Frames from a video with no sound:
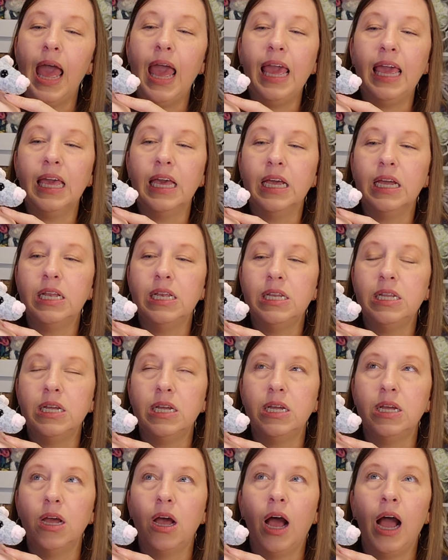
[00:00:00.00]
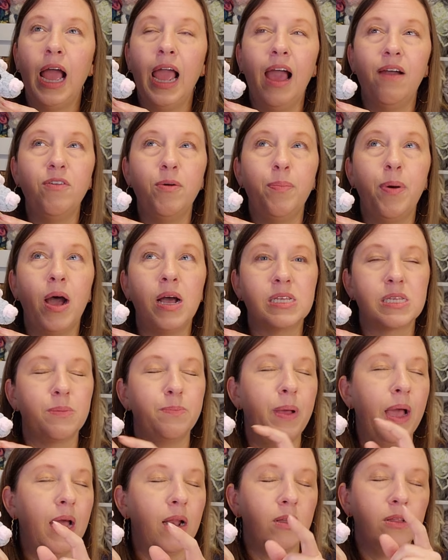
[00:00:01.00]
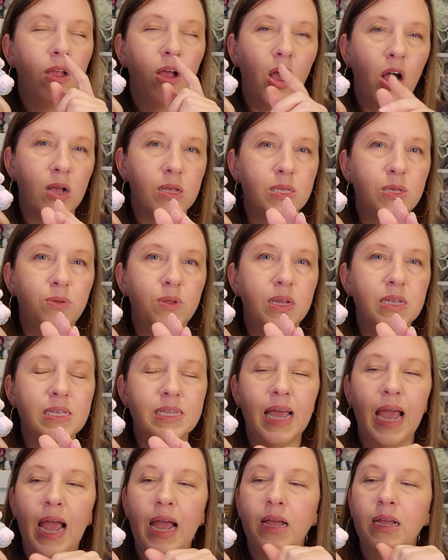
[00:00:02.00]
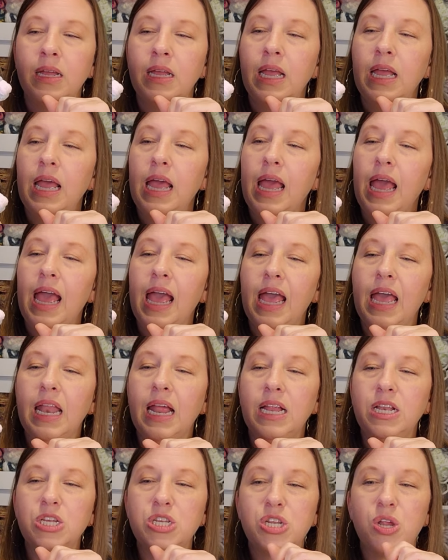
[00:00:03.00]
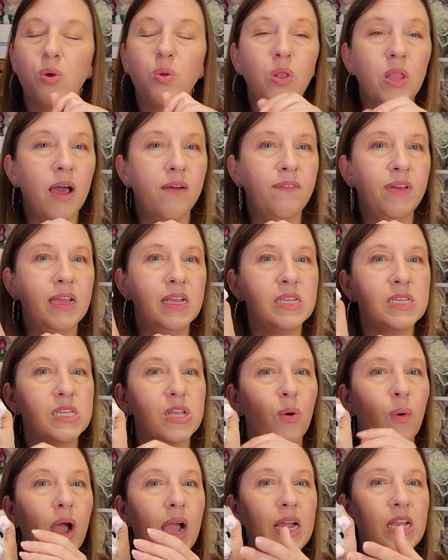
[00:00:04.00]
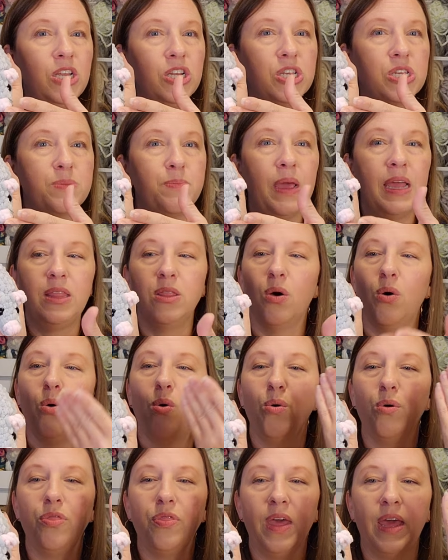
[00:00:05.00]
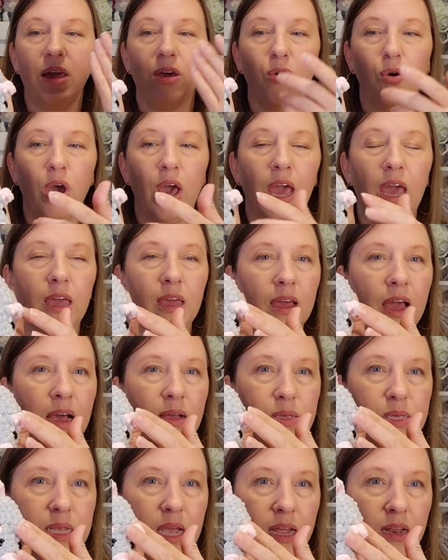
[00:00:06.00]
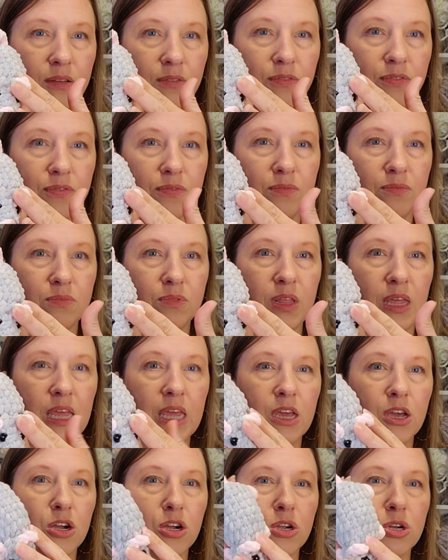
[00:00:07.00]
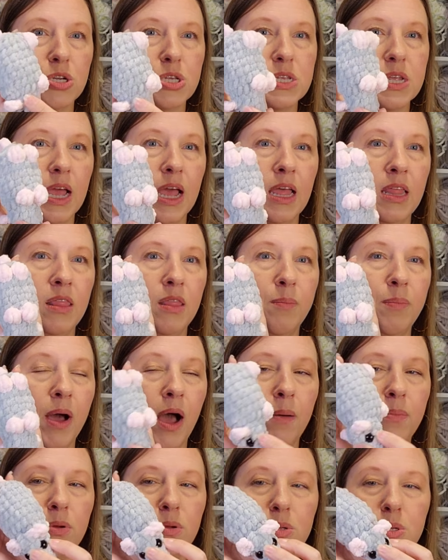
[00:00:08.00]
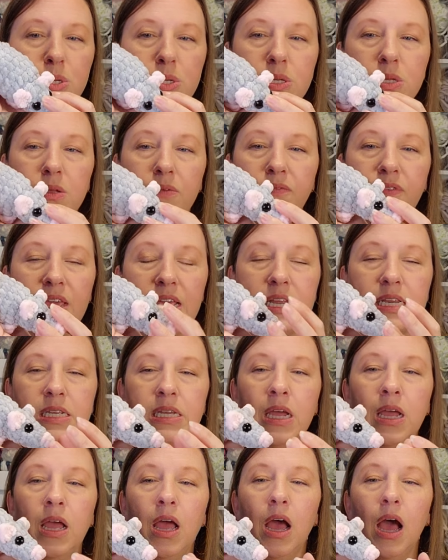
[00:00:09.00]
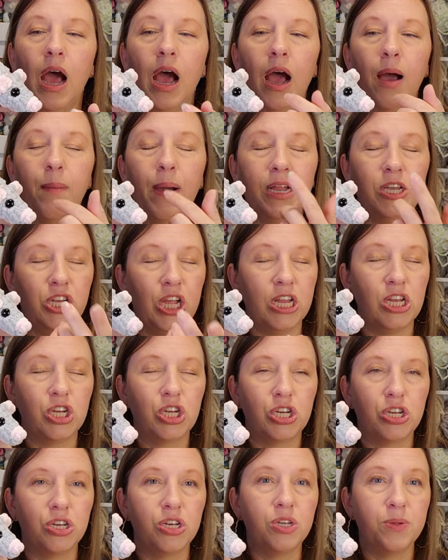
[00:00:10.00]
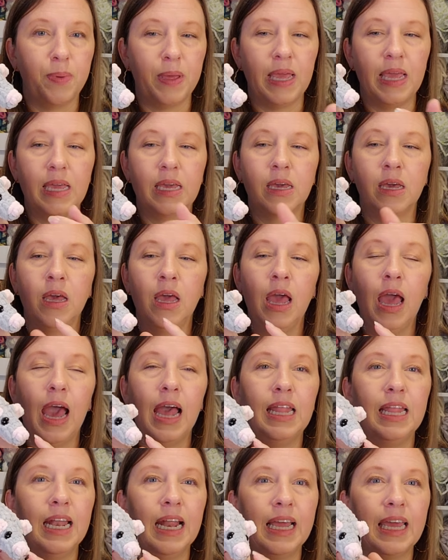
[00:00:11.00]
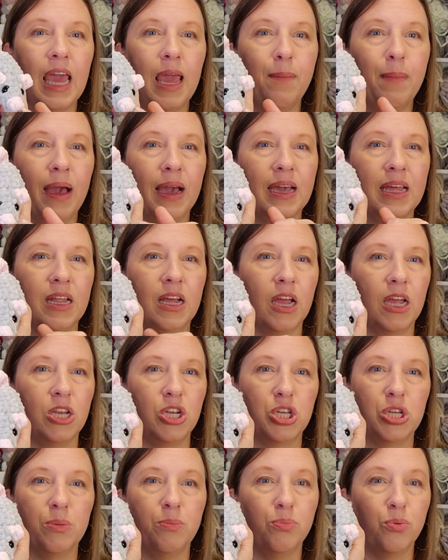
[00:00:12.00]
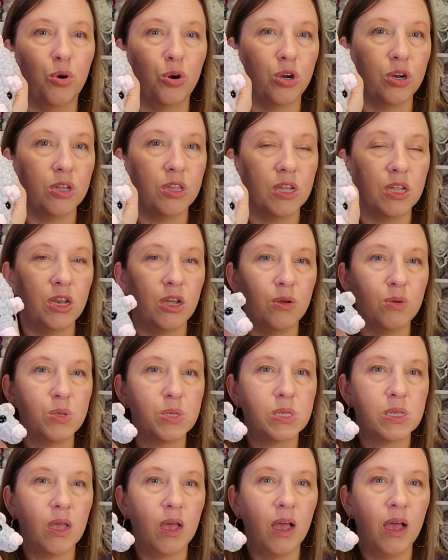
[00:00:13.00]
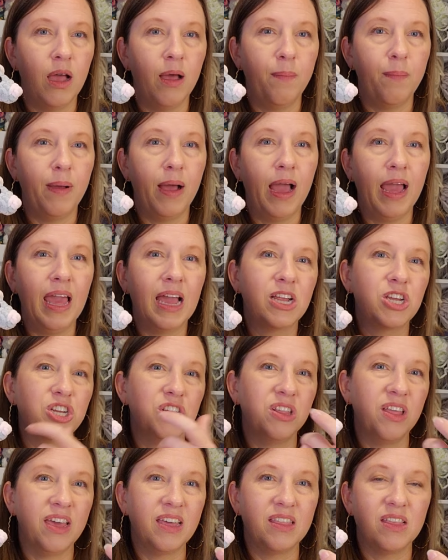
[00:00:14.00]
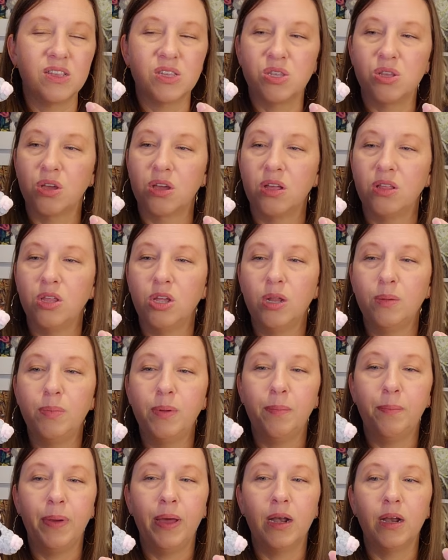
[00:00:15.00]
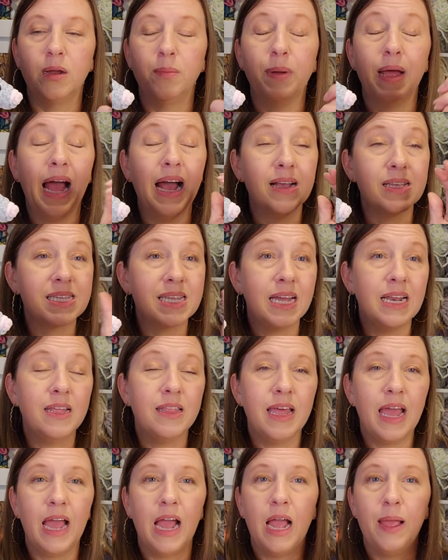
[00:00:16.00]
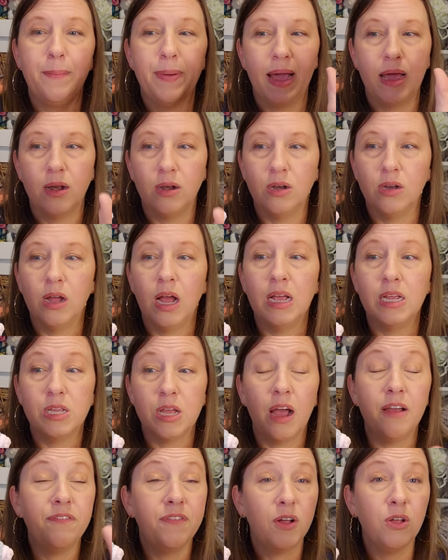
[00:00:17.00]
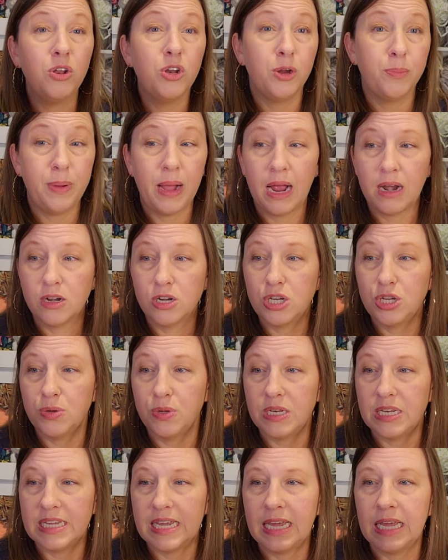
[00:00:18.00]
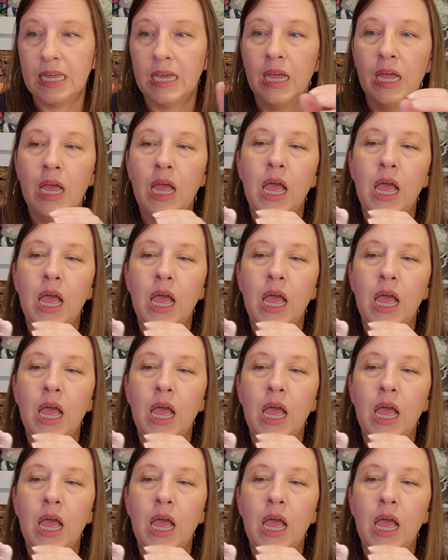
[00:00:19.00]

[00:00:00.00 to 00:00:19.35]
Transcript: And I have a possum pattern that also does that. And I just don't love it. So I just made the whole thing gray outside of the ears and the bobbles feet. I changed to pink. And then I came back and I just embroidered the nose. I actually like this look a little bit better. But outside of that, I followed her pattern to a T.